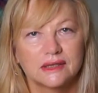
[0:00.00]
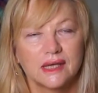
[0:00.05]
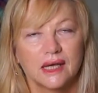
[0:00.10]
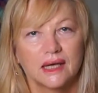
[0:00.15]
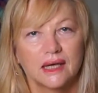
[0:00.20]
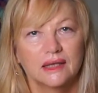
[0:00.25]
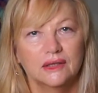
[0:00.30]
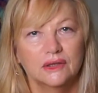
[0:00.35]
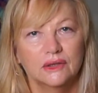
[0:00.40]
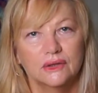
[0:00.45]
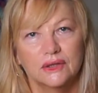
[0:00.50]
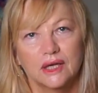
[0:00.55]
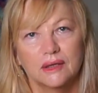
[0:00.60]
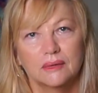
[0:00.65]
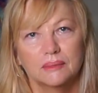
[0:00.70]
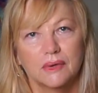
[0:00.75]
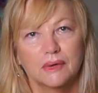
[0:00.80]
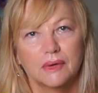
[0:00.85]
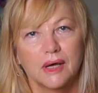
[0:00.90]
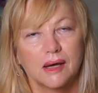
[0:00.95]
and you
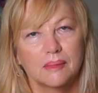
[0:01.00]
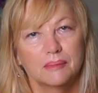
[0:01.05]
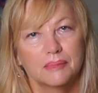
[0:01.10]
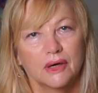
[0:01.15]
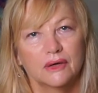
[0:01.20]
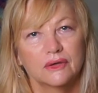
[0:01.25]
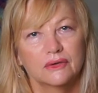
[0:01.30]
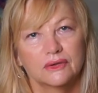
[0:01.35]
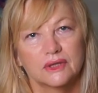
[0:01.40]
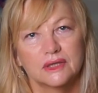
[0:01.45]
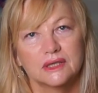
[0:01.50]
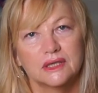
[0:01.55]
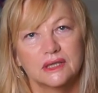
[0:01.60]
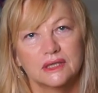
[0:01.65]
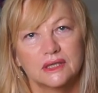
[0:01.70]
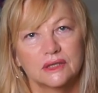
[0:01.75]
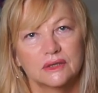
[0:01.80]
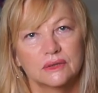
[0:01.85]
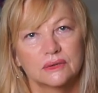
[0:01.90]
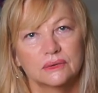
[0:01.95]
get both a
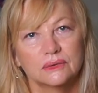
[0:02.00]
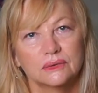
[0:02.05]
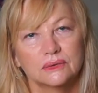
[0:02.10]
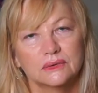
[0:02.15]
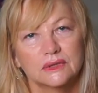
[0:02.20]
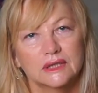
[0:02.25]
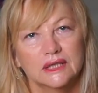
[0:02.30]
digital